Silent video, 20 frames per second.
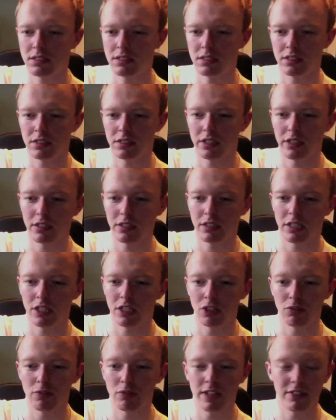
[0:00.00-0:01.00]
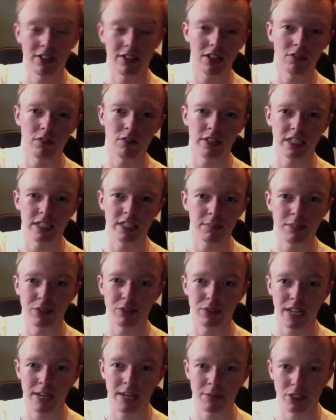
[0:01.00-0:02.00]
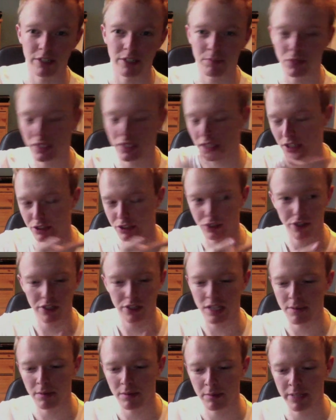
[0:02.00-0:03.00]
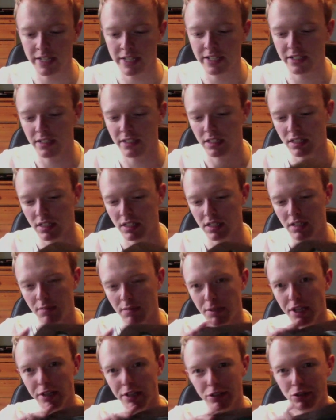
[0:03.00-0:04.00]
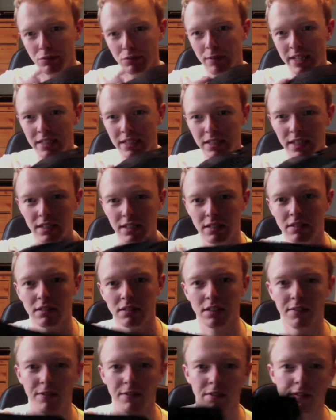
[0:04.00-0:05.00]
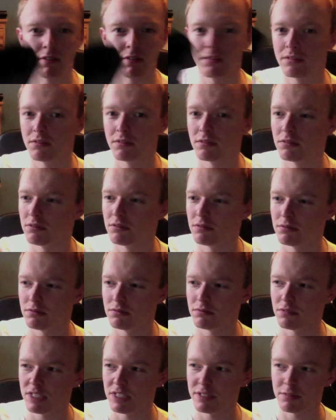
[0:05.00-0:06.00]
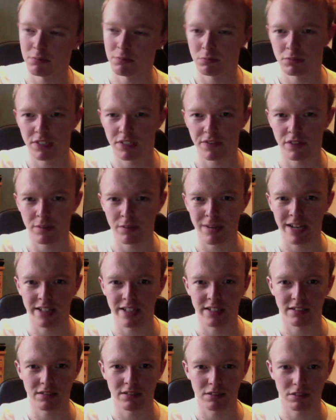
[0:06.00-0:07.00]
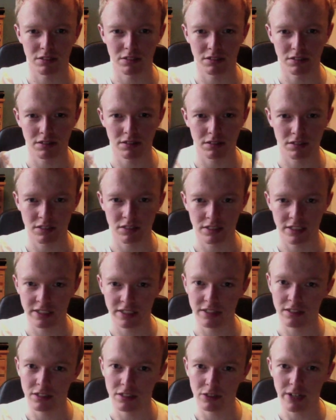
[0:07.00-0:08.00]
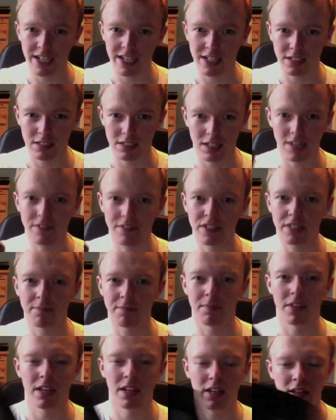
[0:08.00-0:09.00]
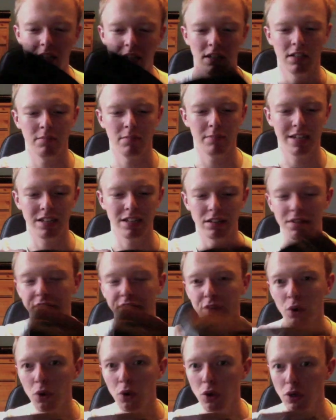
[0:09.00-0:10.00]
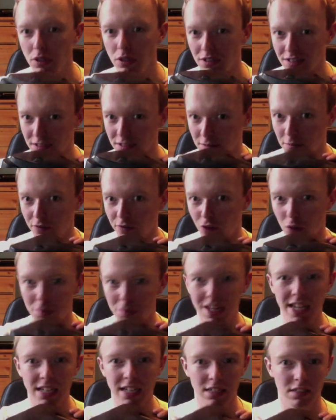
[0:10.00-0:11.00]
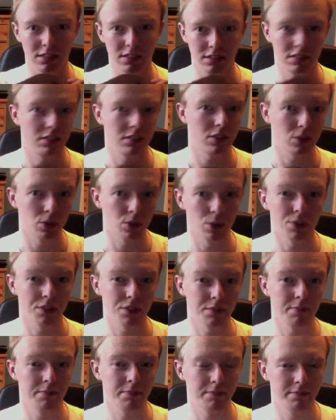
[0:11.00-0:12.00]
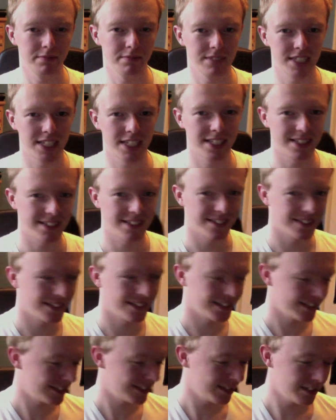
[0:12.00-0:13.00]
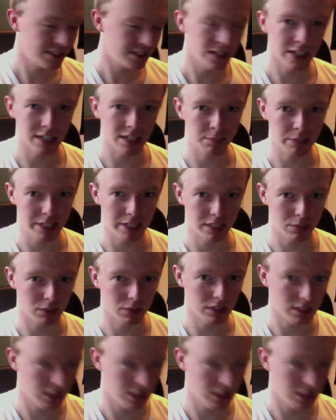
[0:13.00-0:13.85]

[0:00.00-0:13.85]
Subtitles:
so that'll run the special games. I'll show you them in a minute. But, it's all basic. Nothing really different about it. Just great. I love it. Man, look, four player. It's awesome. Suck it, PS1.